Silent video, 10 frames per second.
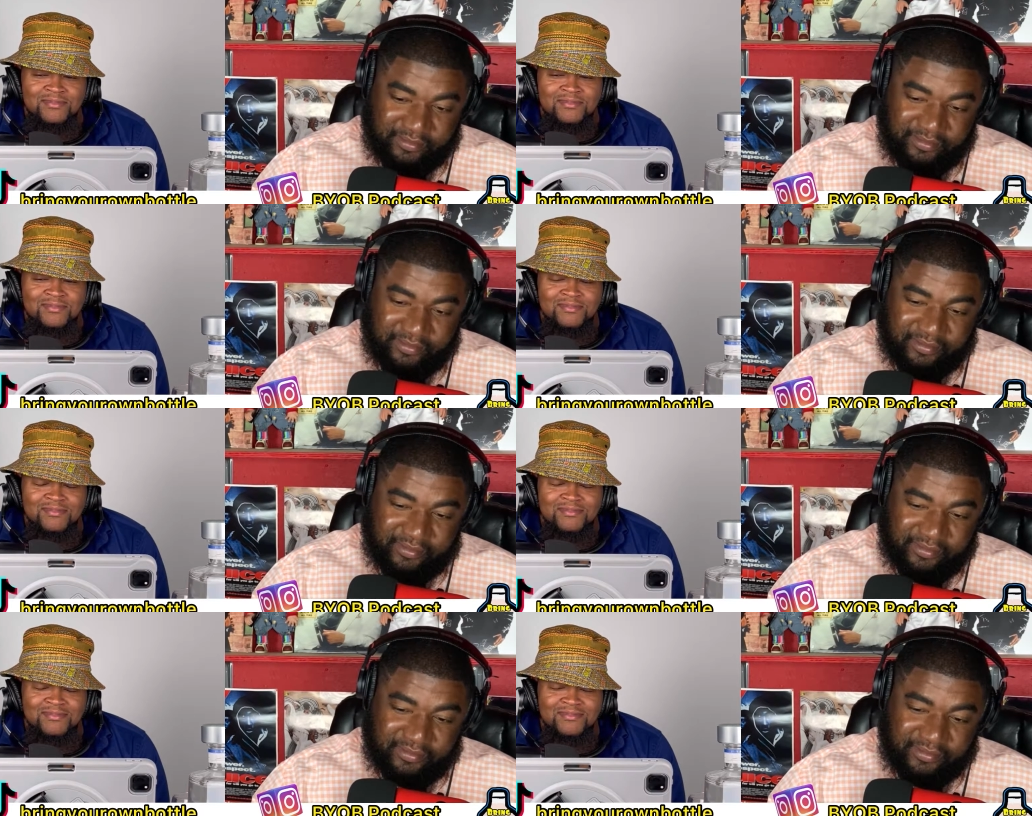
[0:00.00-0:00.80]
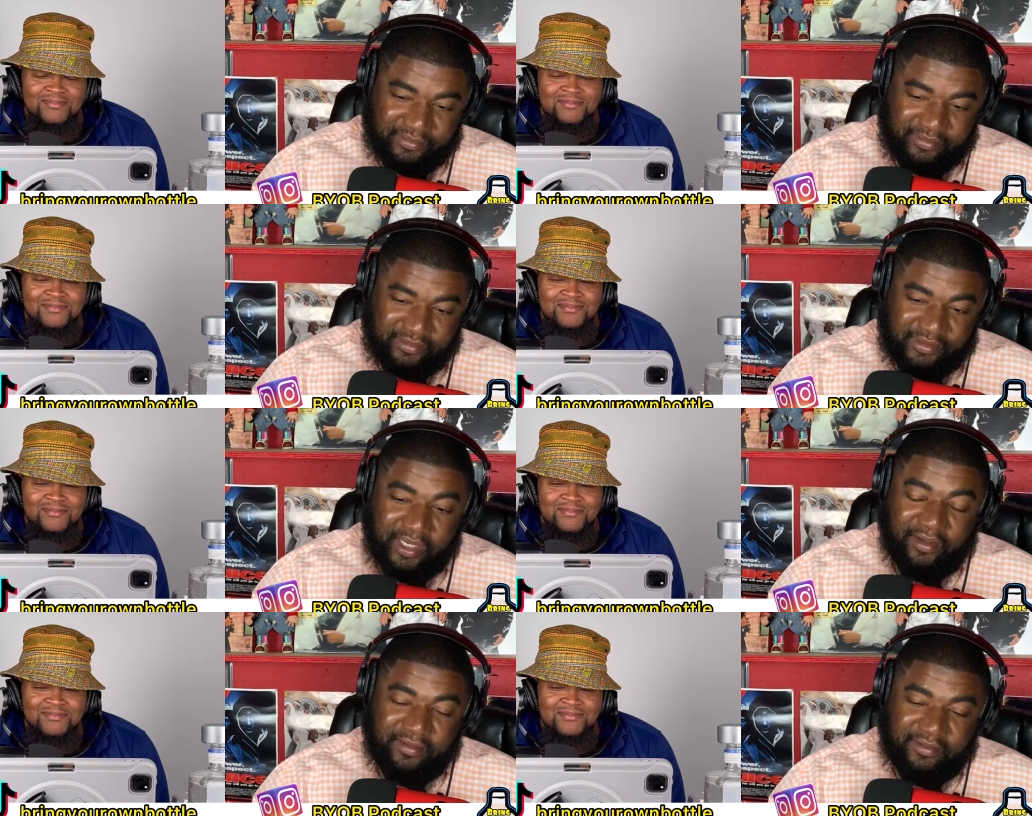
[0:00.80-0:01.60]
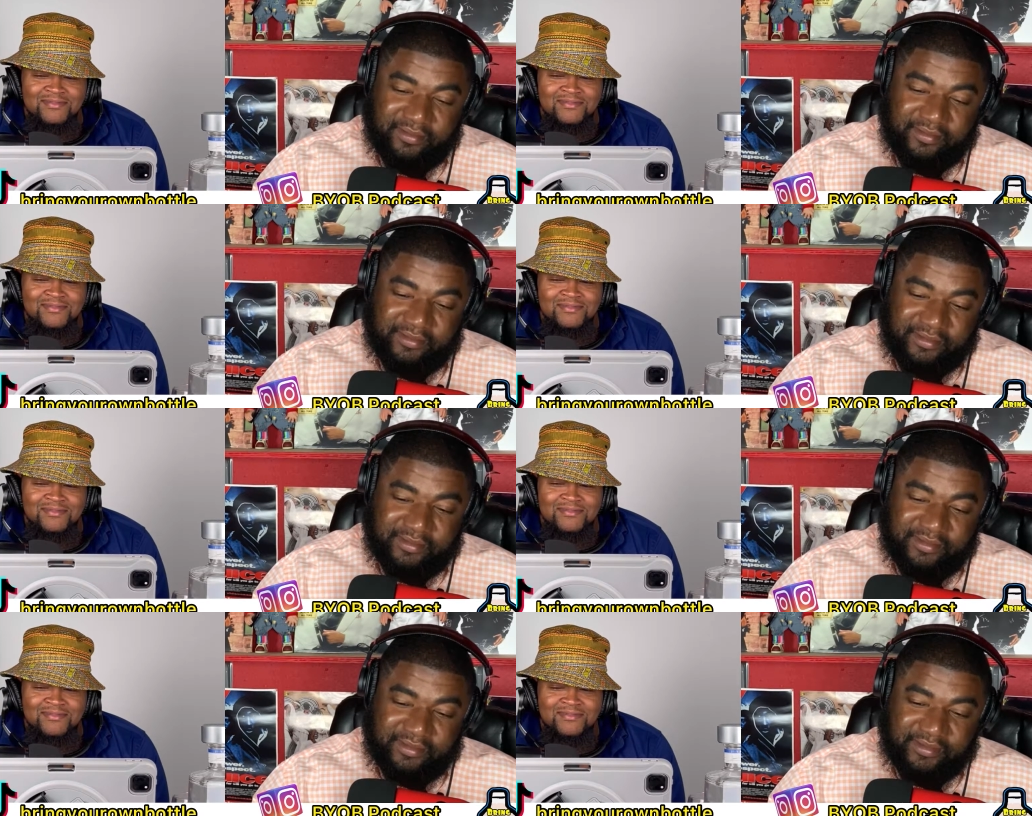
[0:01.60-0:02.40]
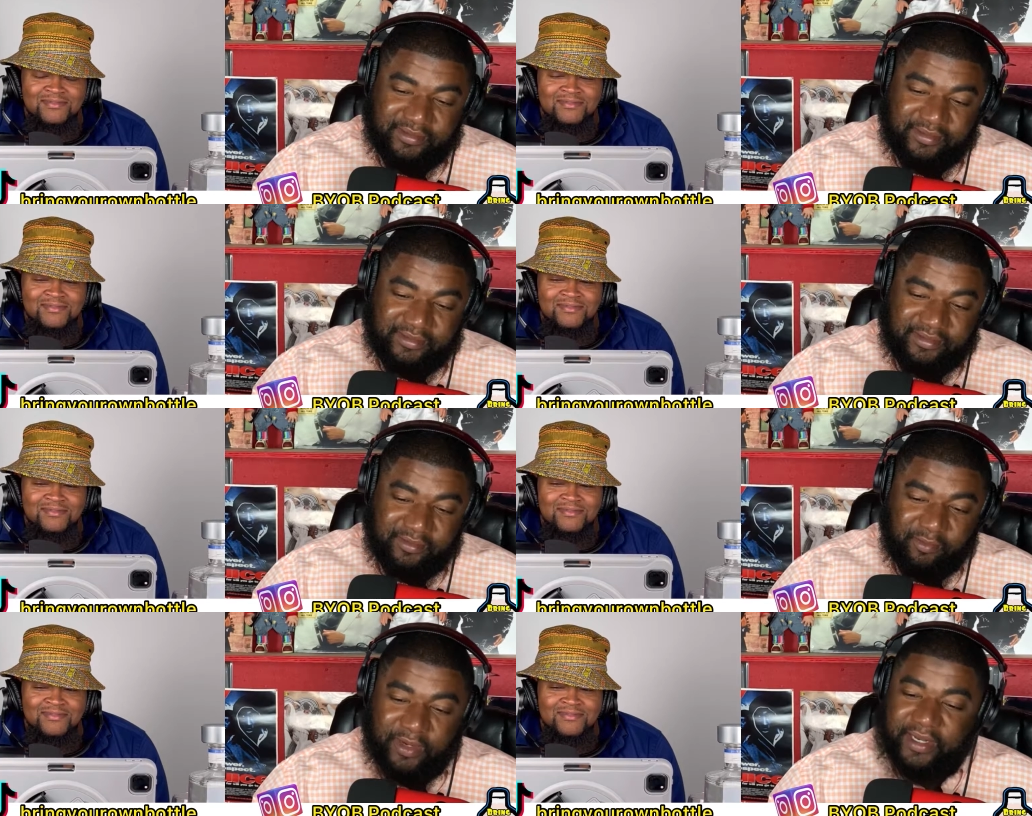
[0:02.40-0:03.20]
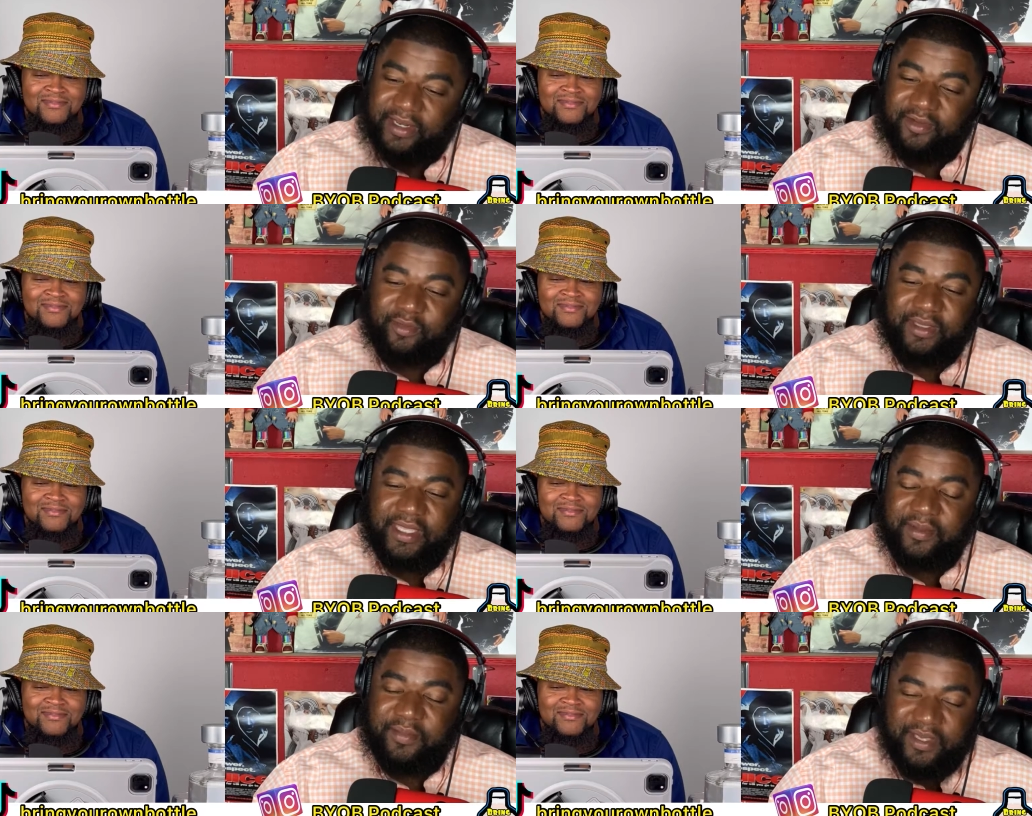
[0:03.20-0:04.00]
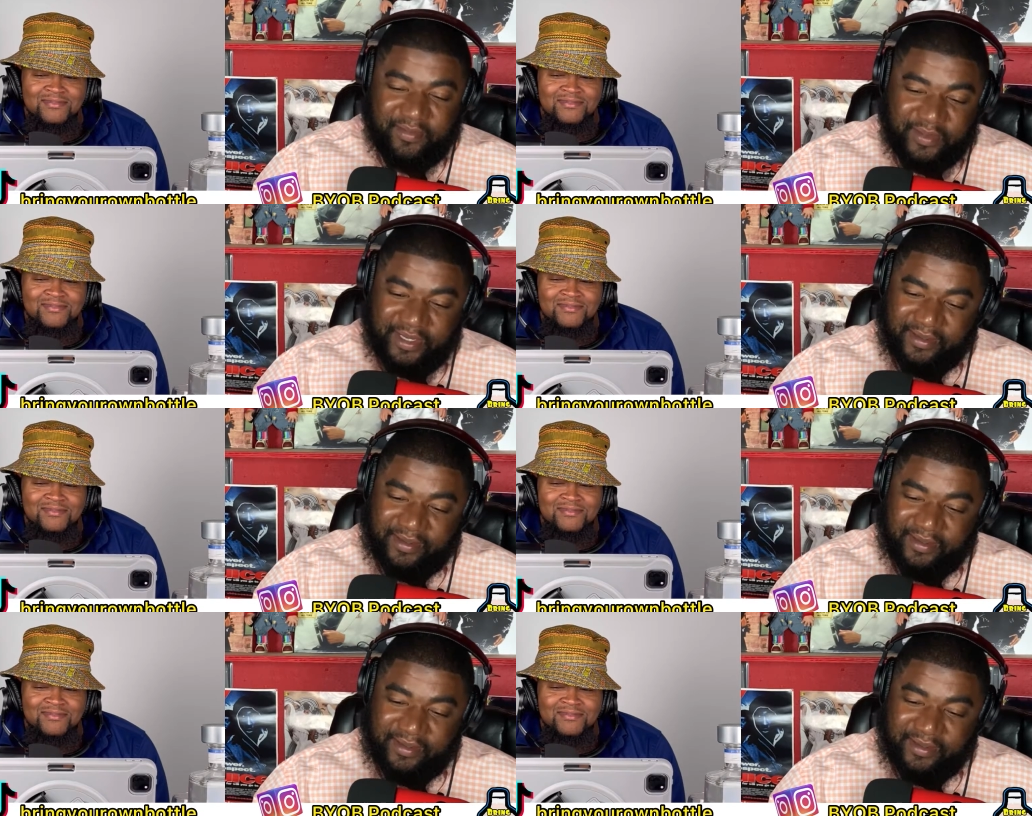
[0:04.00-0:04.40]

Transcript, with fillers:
Speaker 1: Mm. Yeah. Reckless with that meat, man.